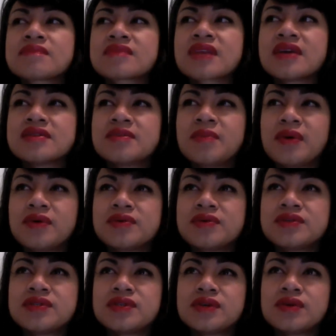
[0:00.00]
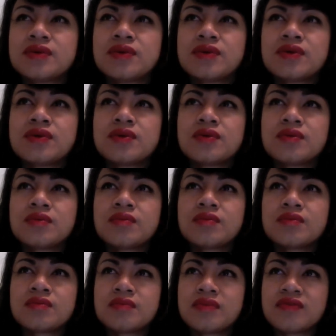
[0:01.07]
as opposed to
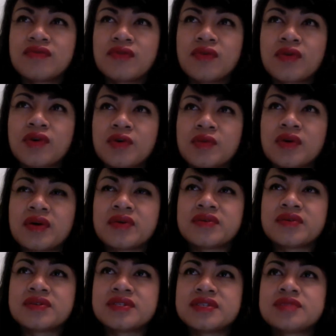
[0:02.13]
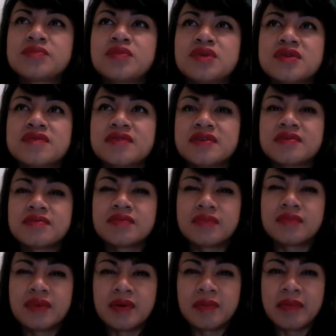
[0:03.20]
before where it was just more of
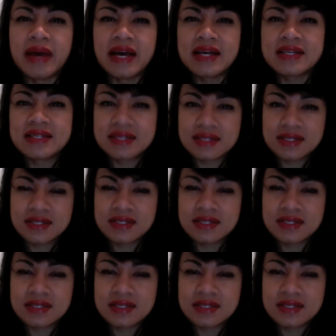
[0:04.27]
a mask.